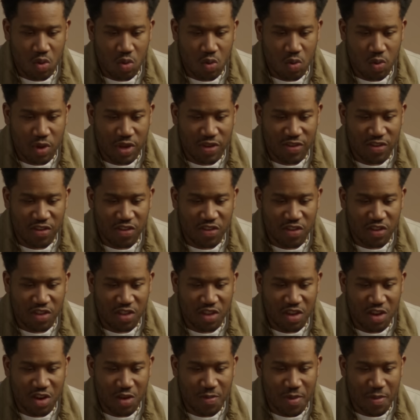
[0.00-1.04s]
we can see just a
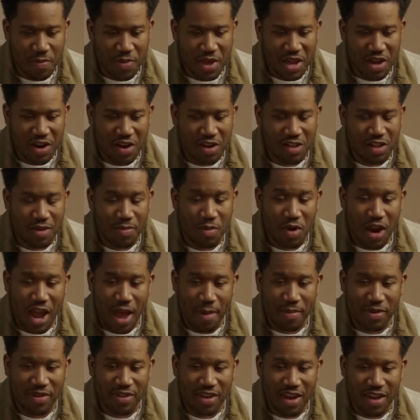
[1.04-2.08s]
little bit pinker, a little more
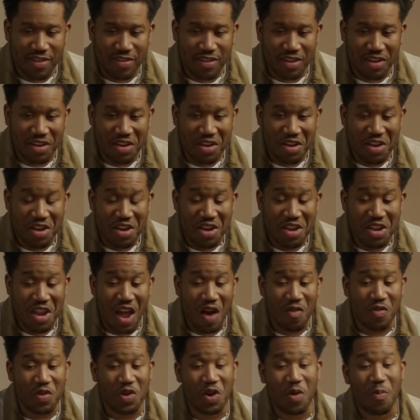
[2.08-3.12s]
appetizing. Now,
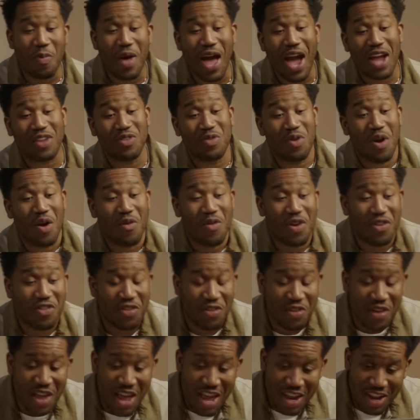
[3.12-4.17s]
if we go back to our
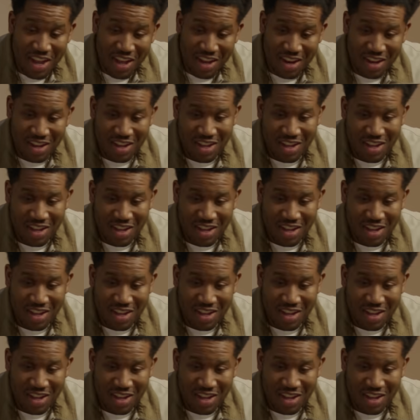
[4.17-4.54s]
original edit,